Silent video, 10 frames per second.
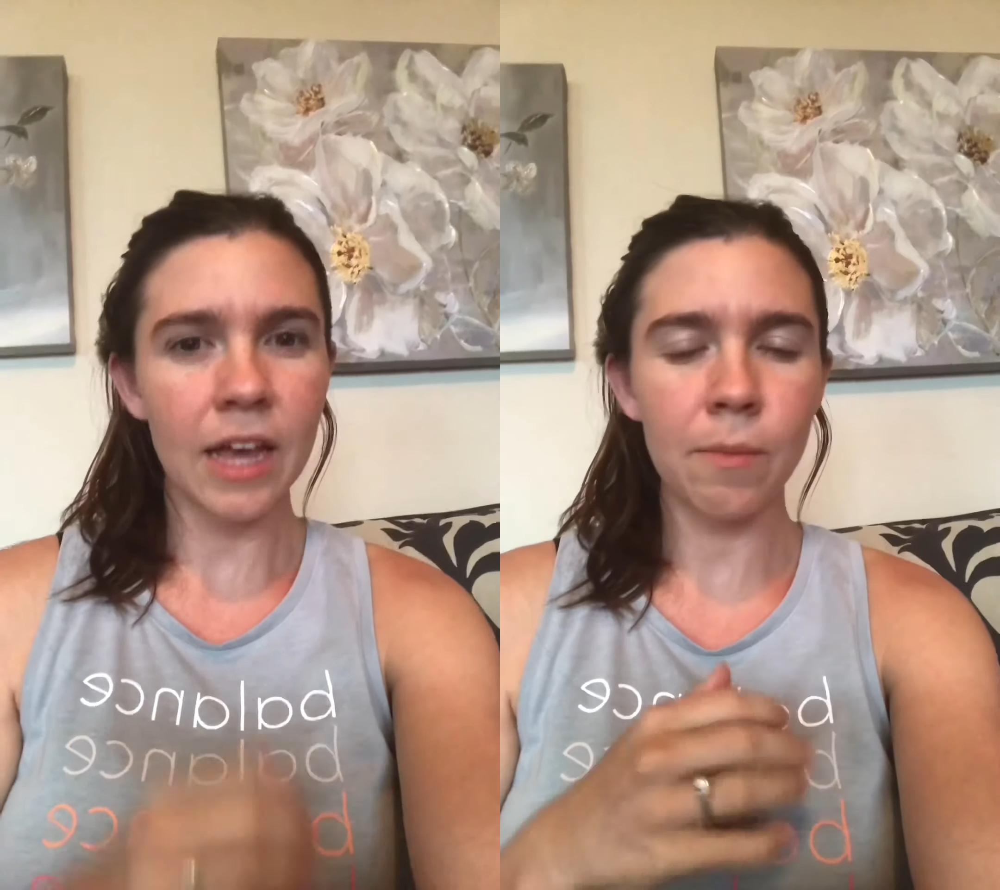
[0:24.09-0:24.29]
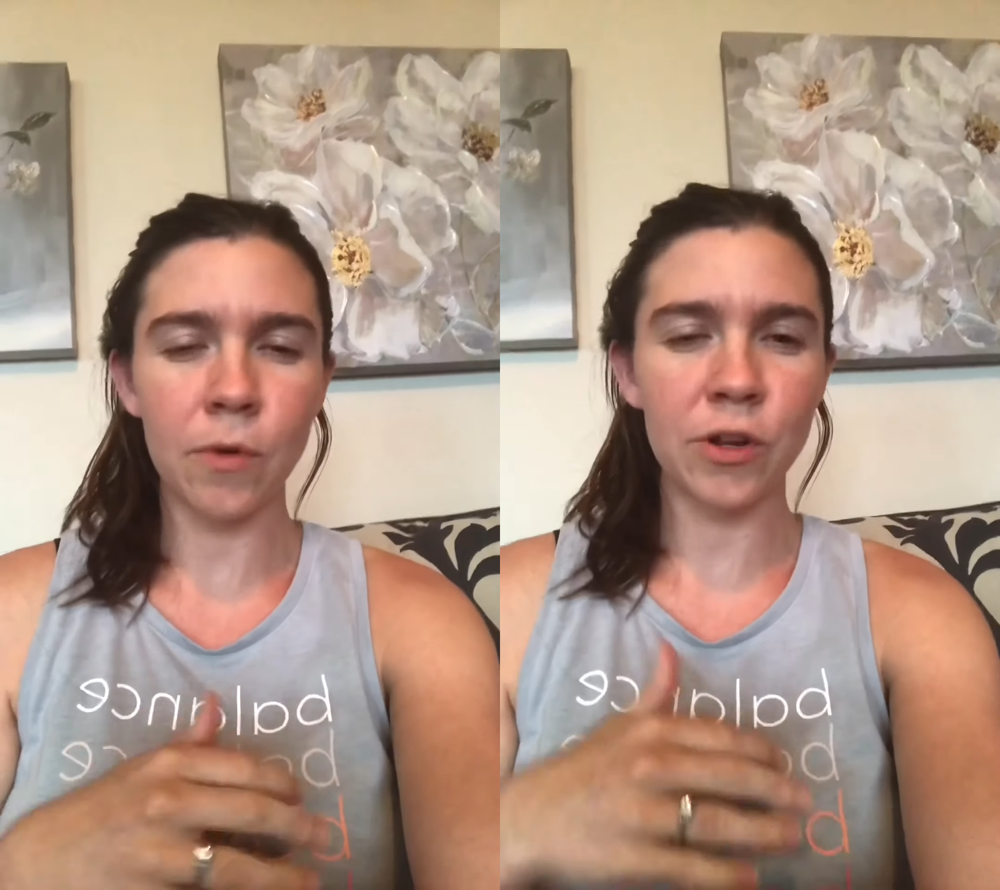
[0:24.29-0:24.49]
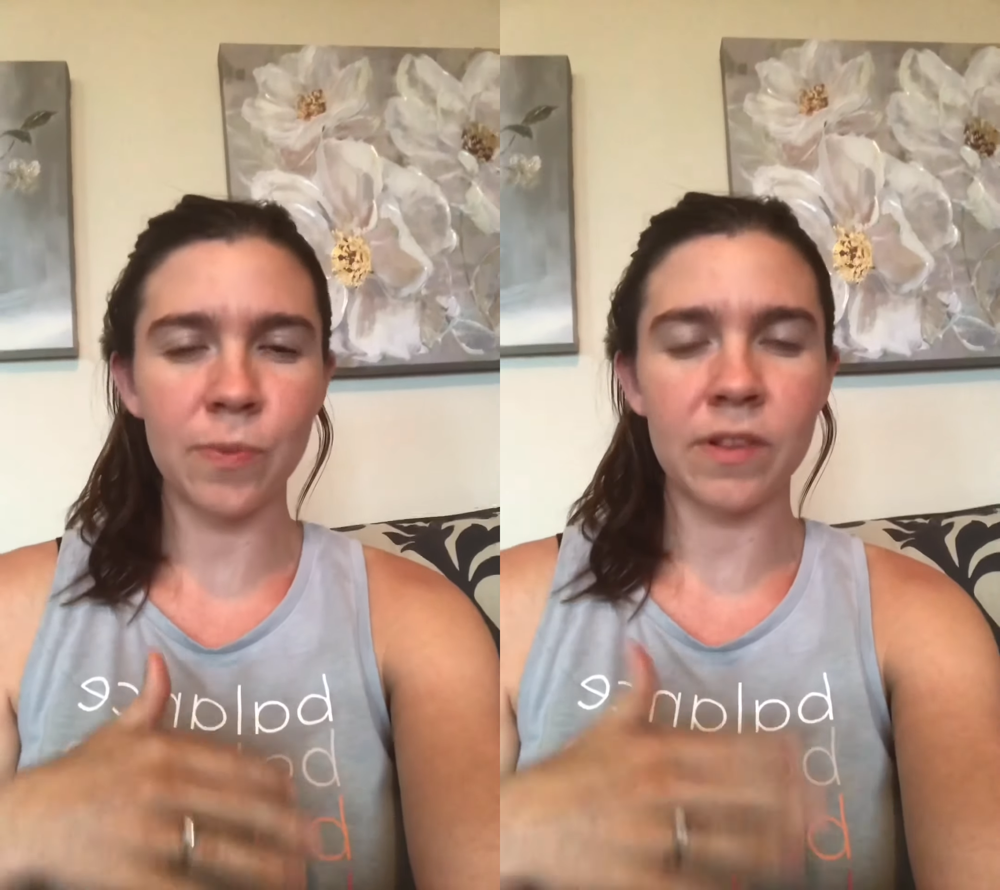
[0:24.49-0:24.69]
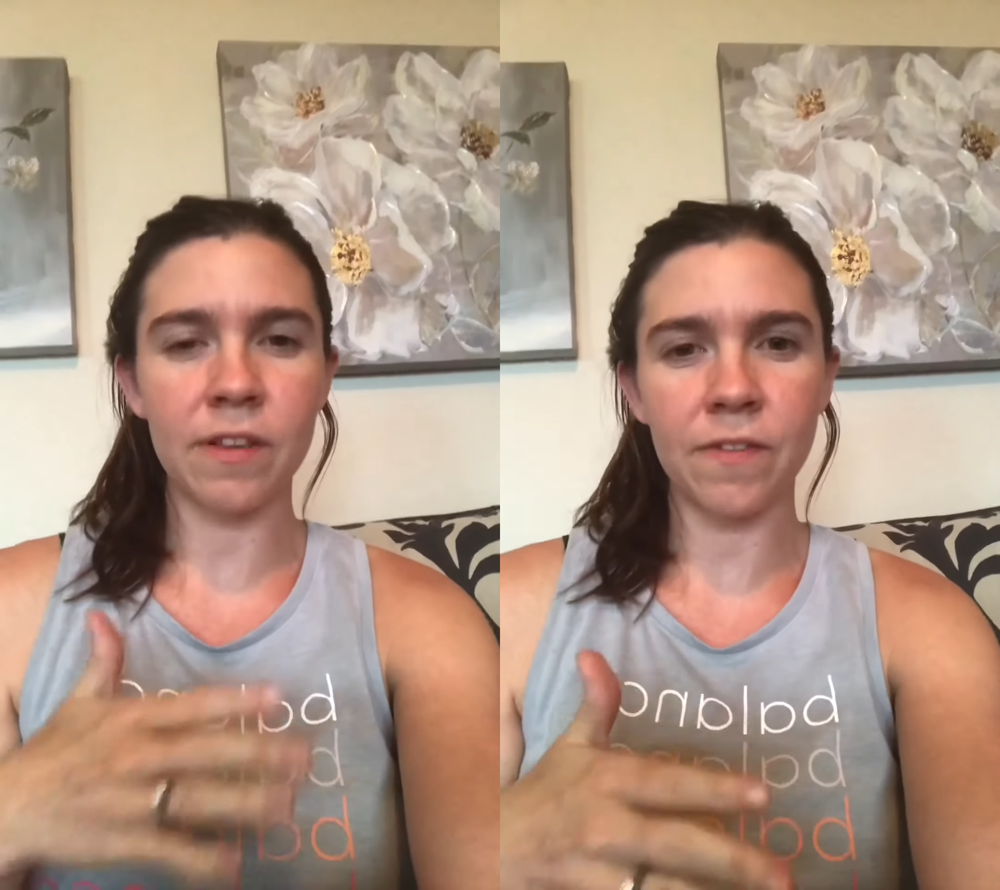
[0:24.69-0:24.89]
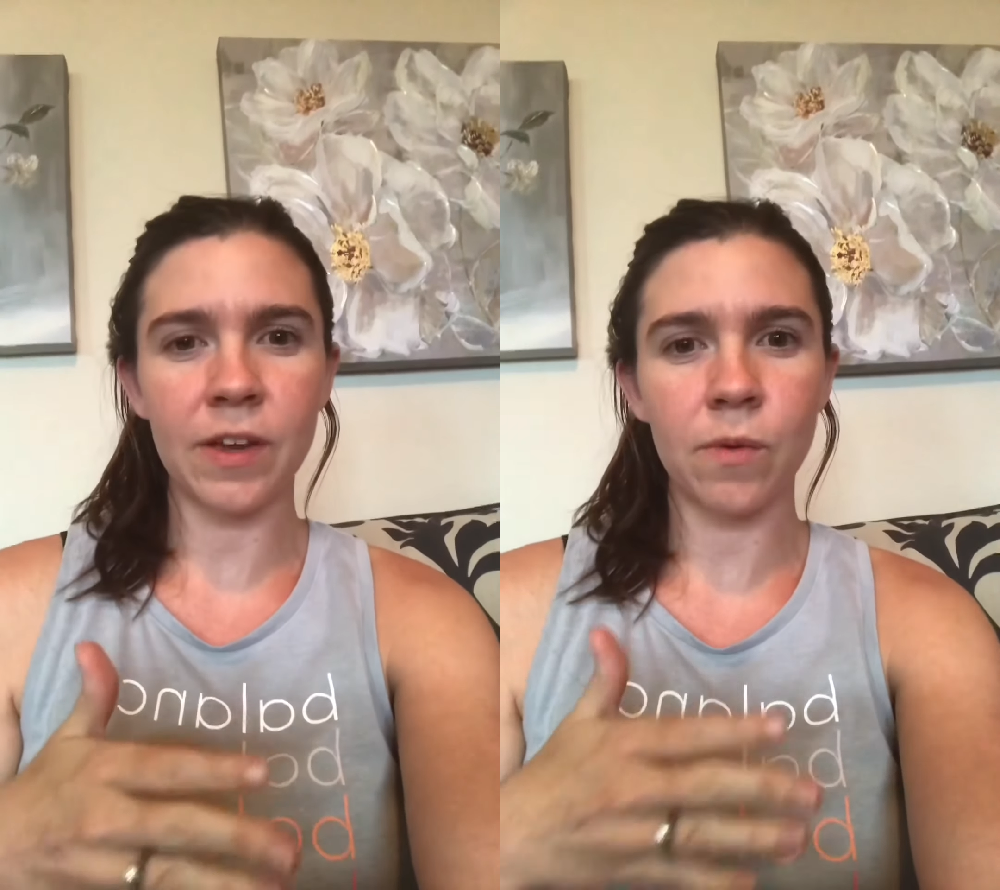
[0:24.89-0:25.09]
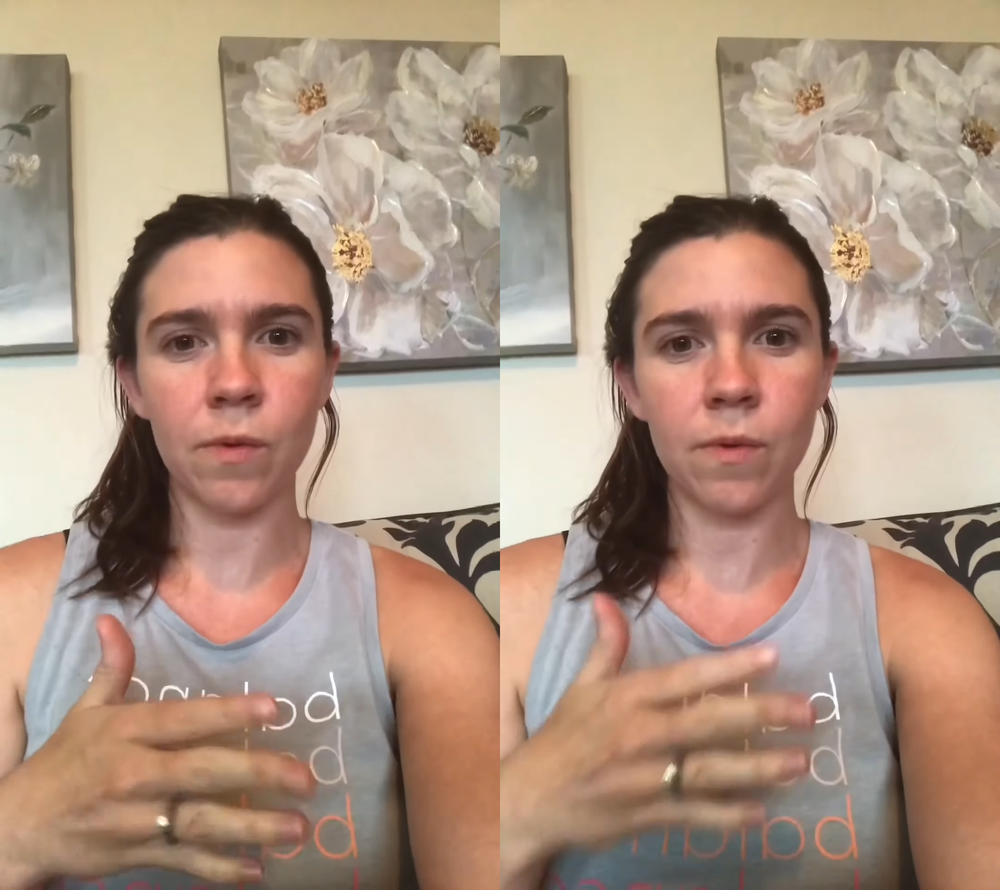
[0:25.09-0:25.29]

a more specific